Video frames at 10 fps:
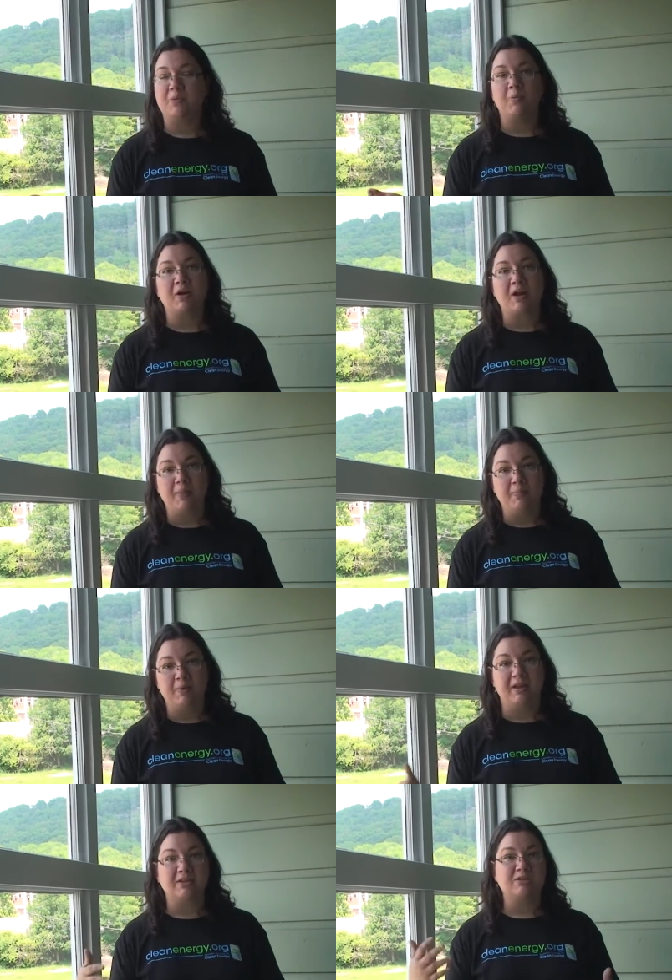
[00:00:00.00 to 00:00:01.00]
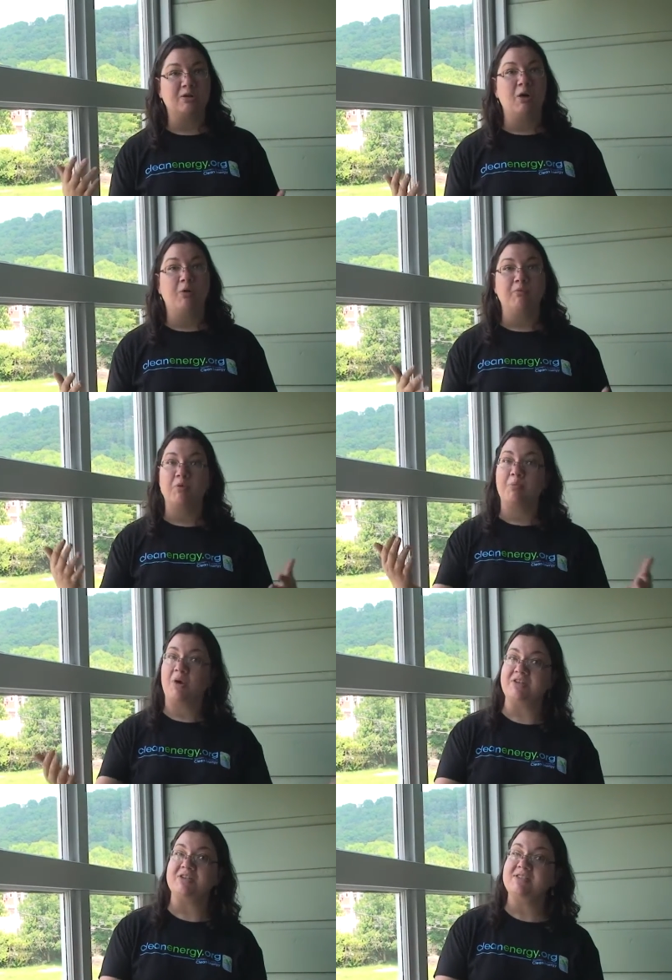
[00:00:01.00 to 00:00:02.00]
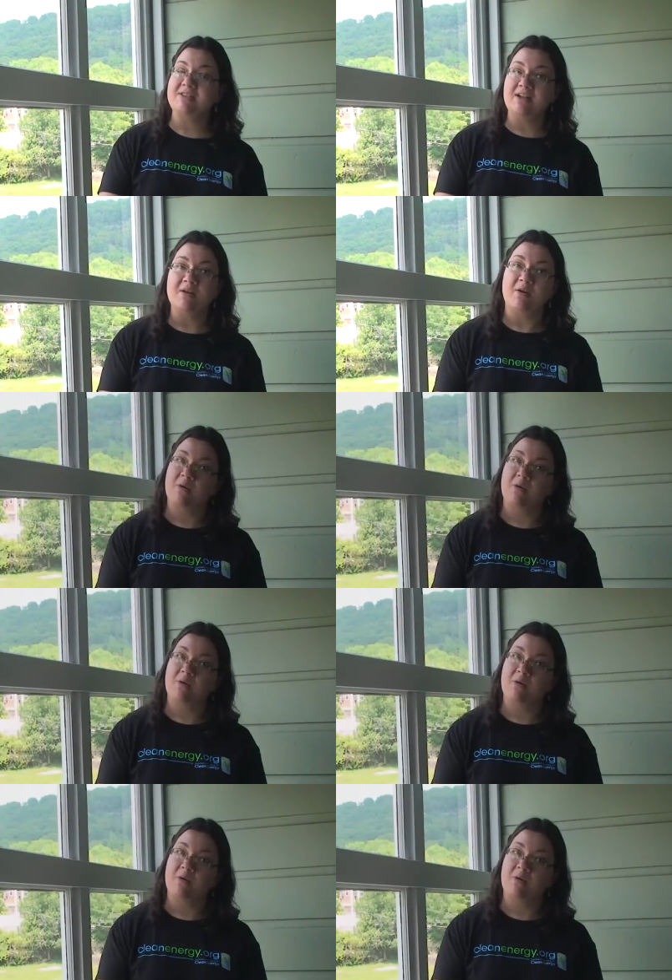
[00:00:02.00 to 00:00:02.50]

that were working on the building took home for projects at their